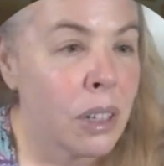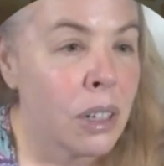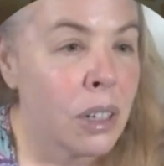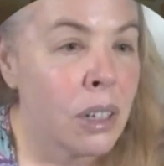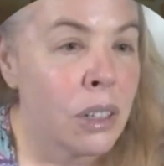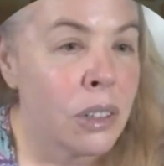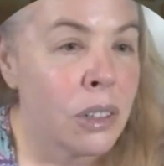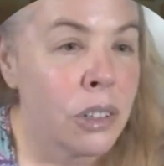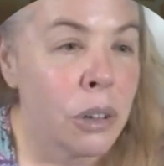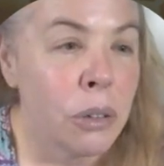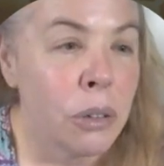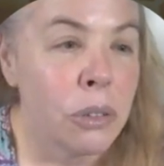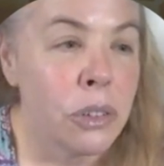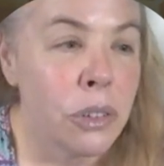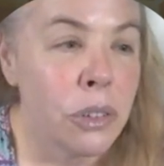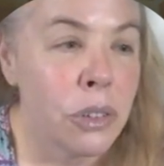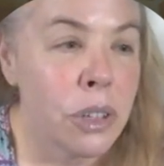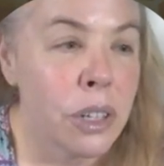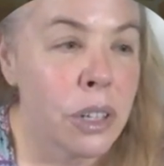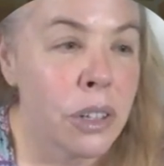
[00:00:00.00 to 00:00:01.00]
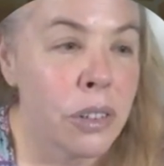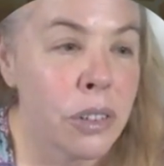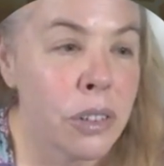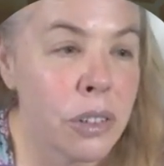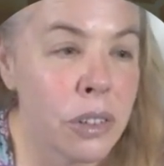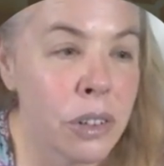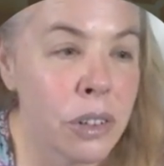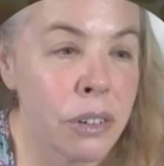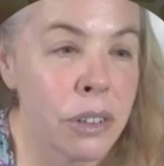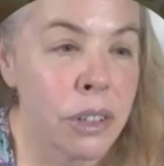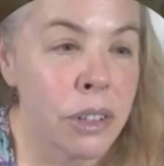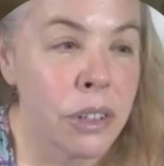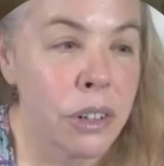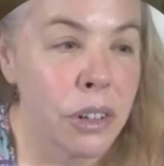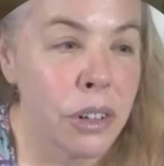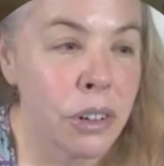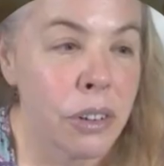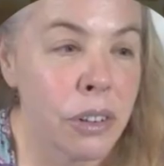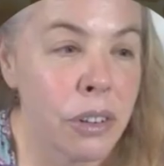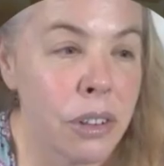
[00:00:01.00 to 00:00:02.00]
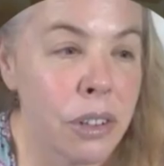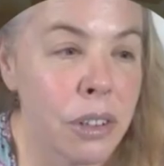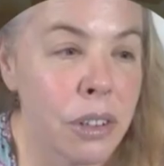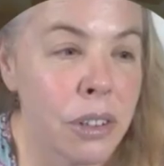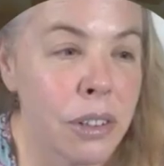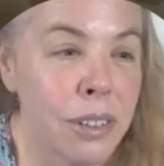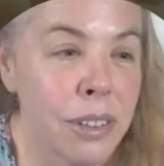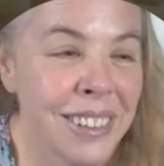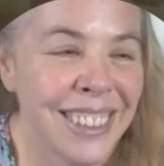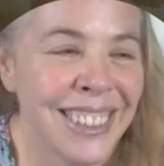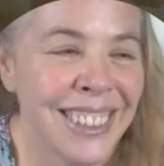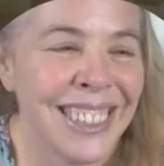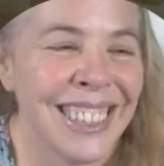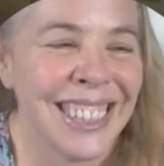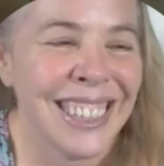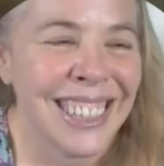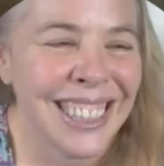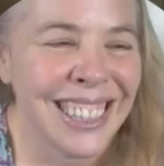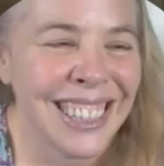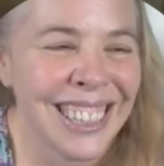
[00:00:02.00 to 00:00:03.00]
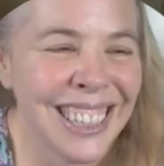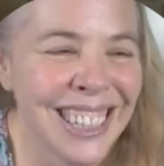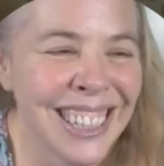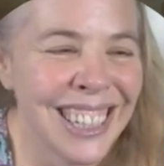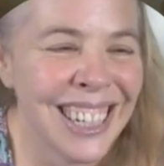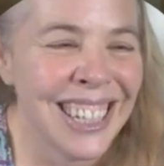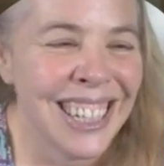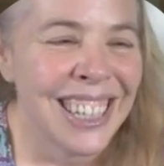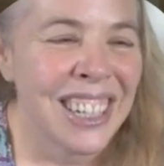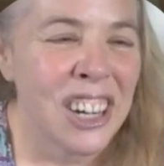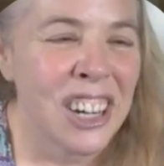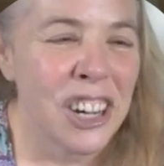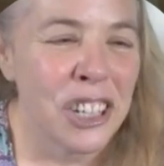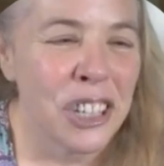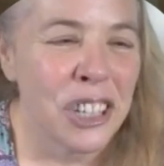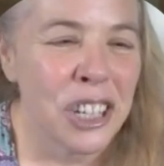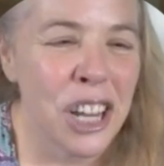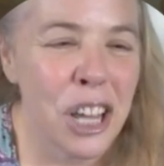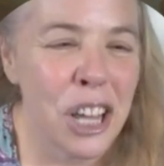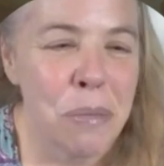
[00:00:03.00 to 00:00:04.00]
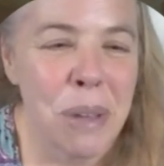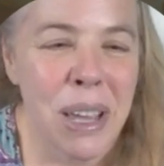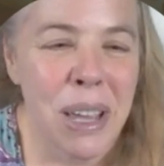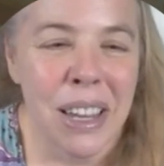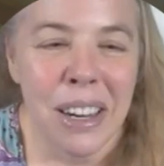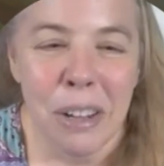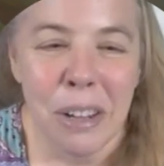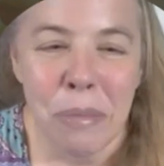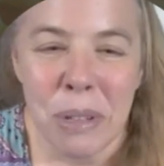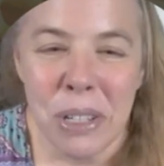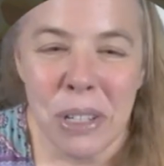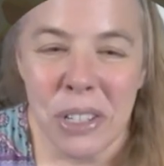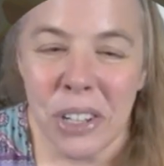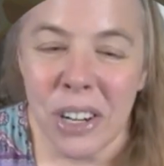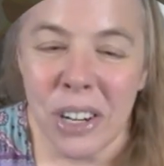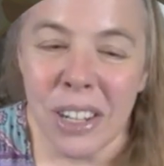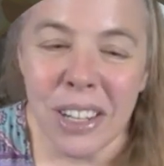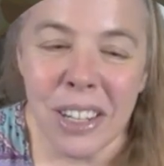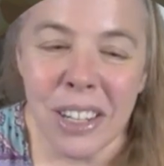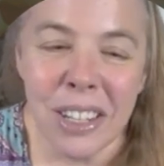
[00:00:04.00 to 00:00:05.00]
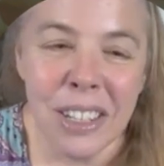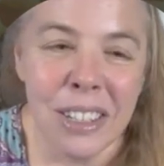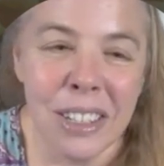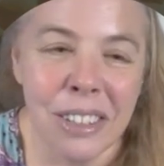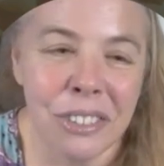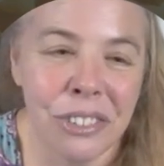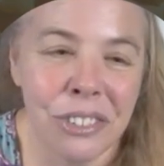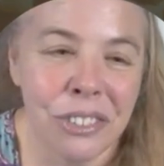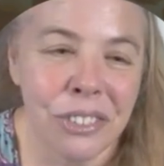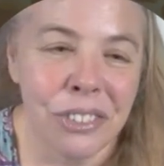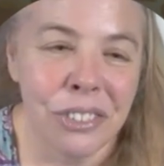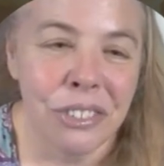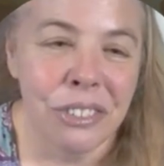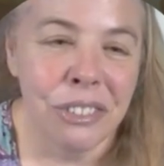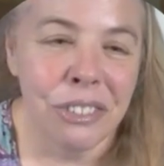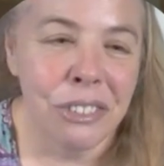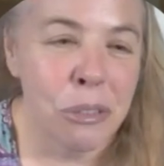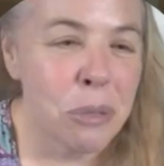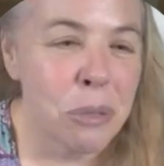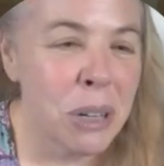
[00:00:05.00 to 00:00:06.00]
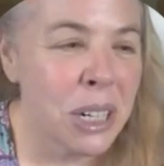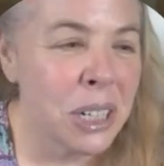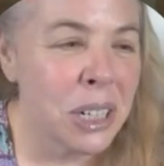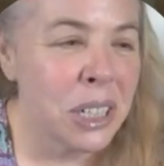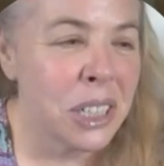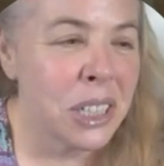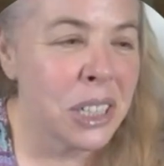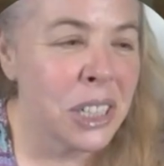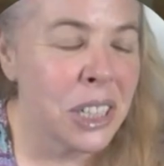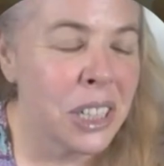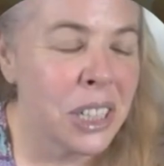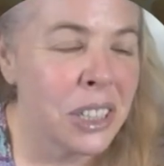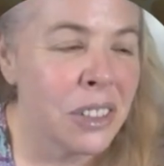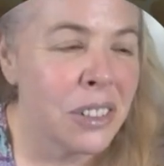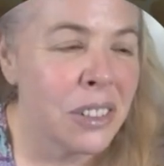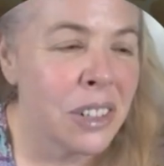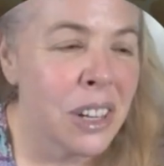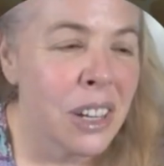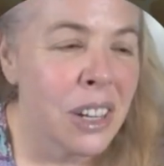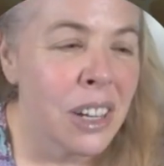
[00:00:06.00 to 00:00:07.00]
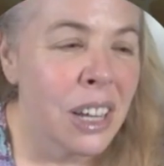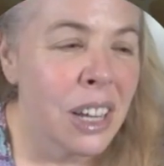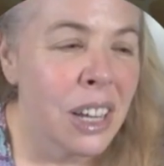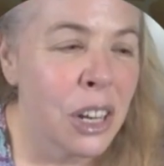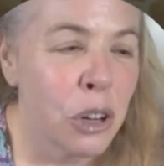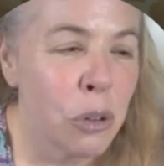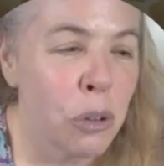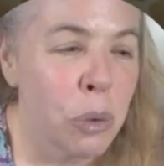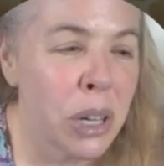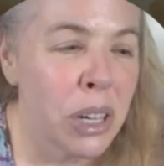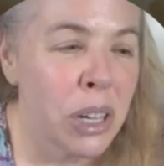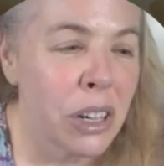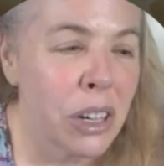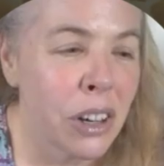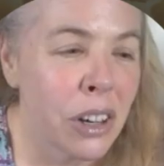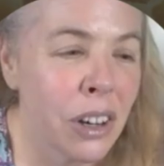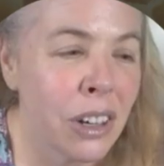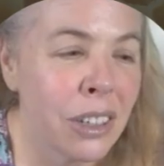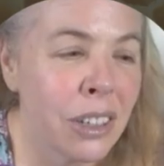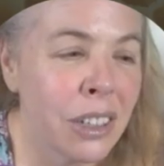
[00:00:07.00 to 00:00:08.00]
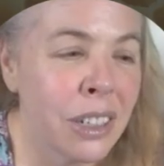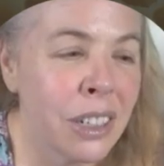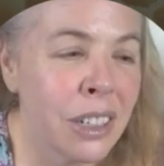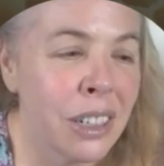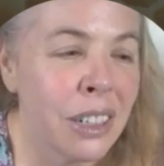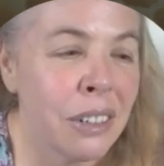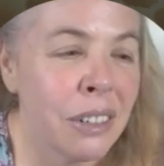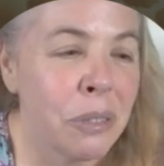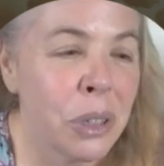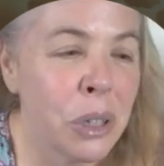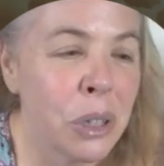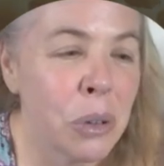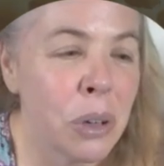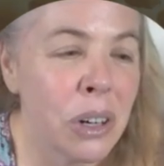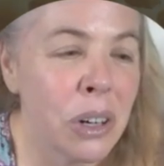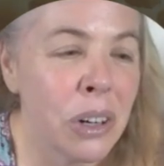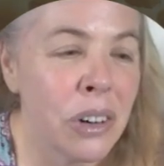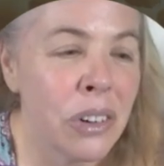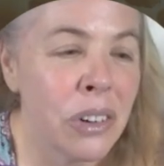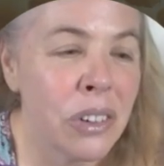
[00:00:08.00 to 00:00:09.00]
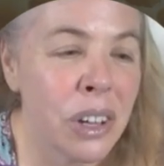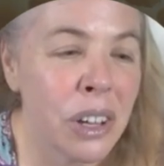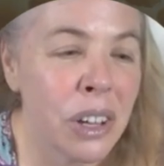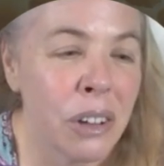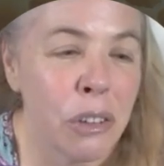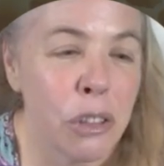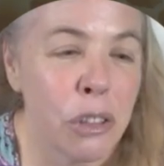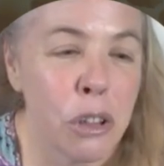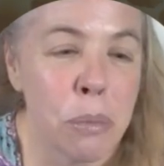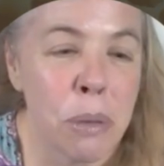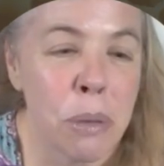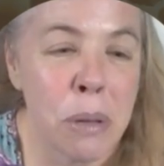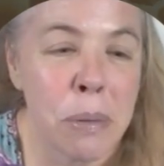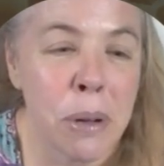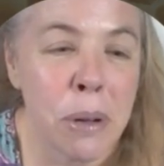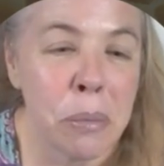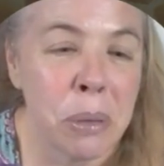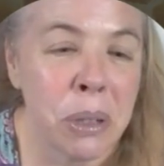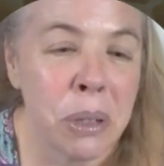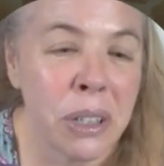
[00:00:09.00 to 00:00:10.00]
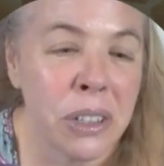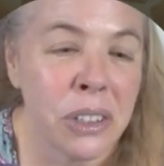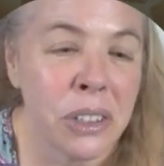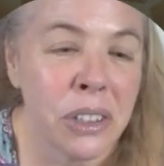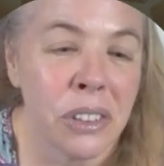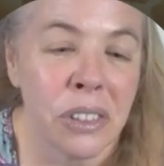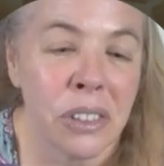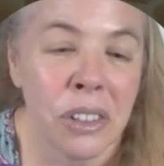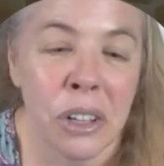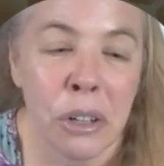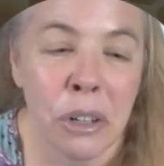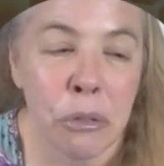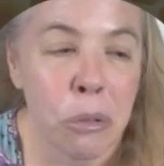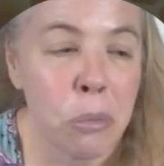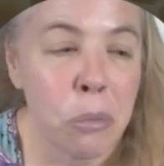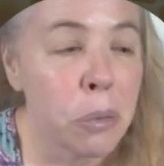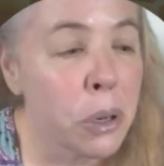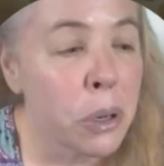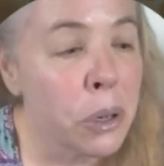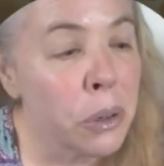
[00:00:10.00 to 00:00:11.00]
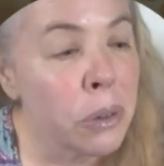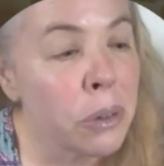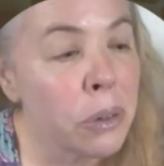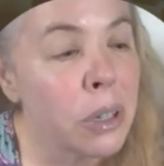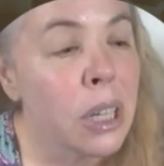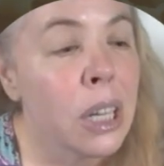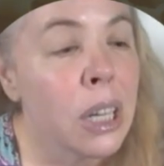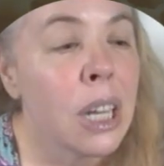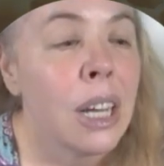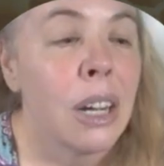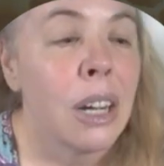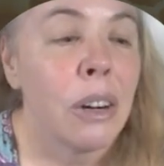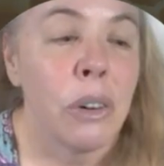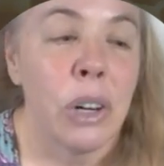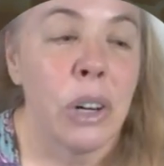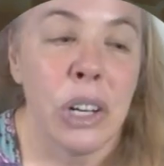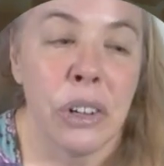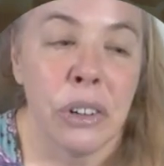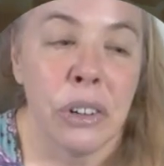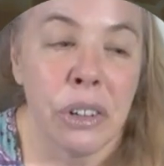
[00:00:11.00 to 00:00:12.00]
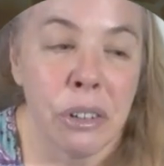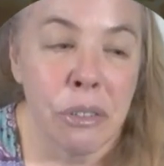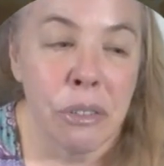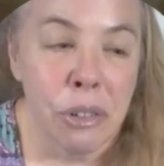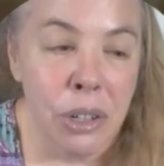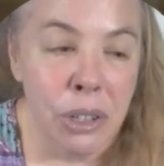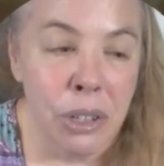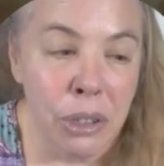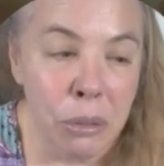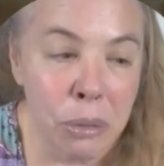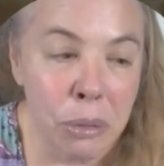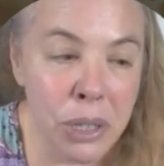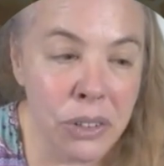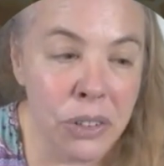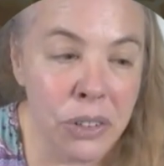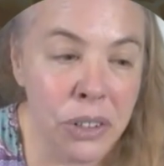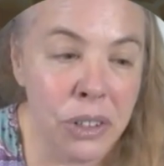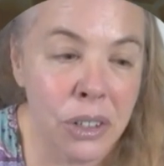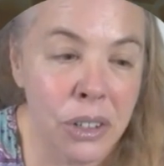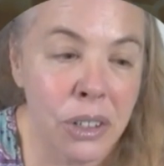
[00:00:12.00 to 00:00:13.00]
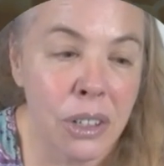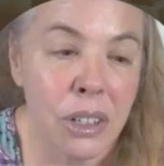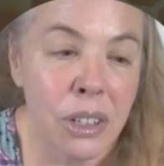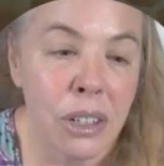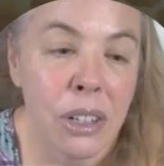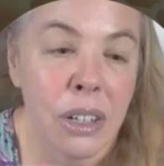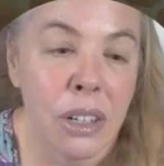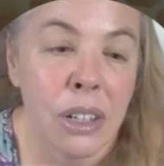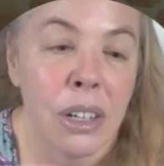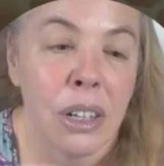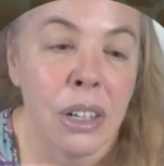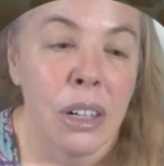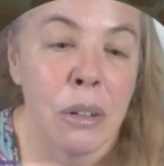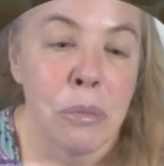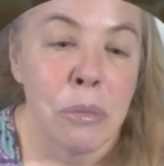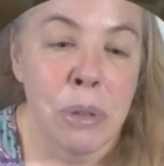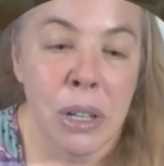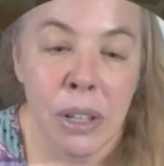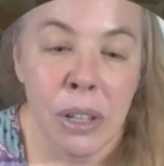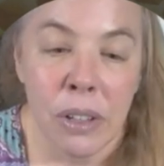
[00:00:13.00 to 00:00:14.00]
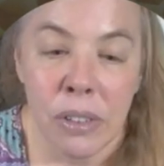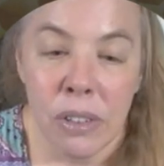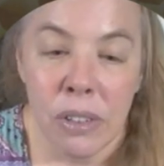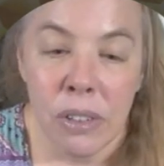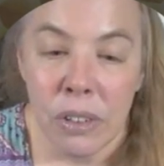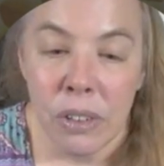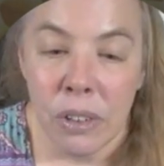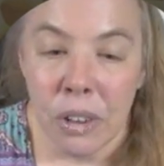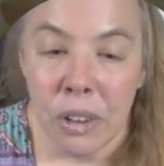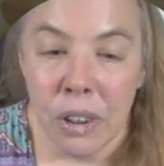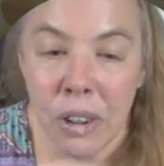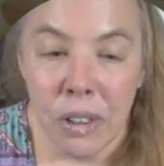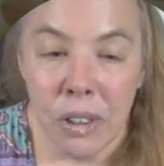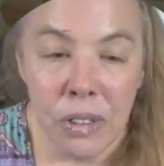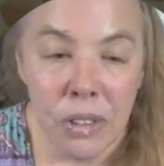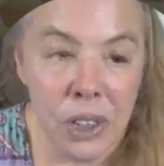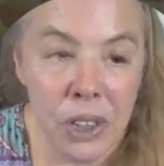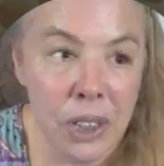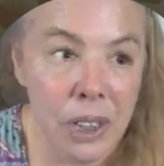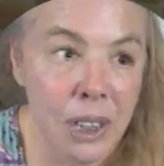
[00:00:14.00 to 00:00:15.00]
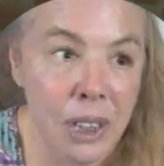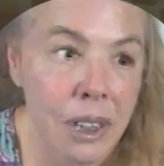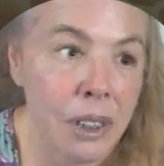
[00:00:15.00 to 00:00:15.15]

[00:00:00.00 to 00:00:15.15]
Don't do this during the dearth. The colony may not be strong enough to manage changes in a weak colony, requires a healthy bee population to care for brood, or during fall or winter, because this could cause chilling.